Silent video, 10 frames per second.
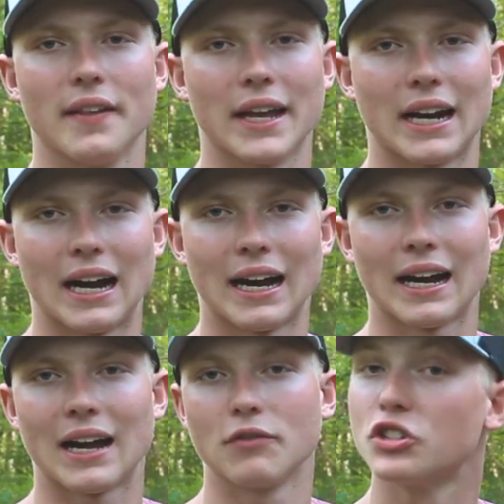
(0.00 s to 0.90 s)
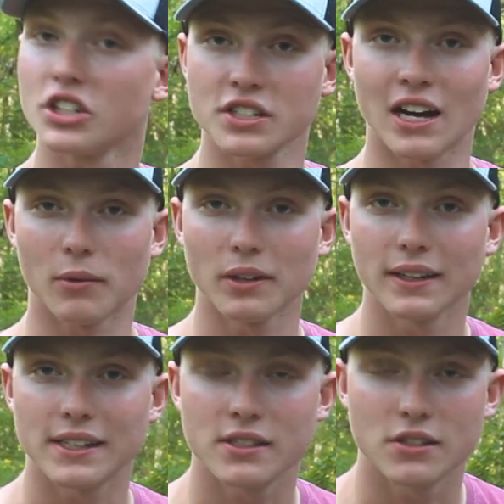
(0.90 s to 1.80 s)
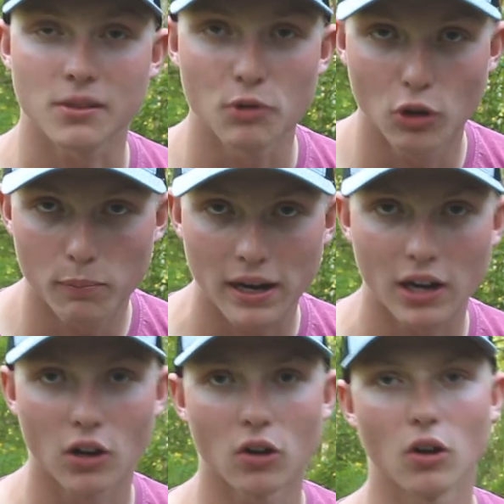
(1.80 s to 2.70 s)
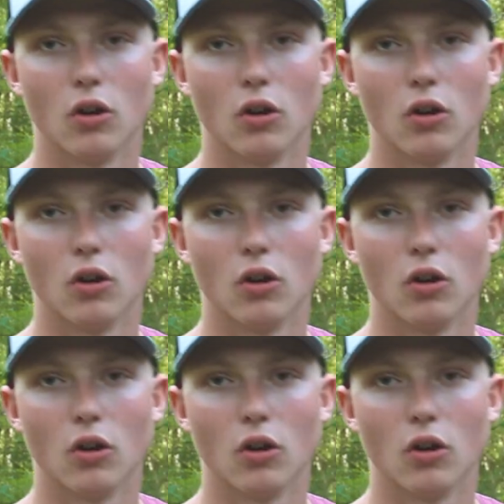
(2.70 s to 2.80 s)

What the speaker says: that I have just now released some new apparel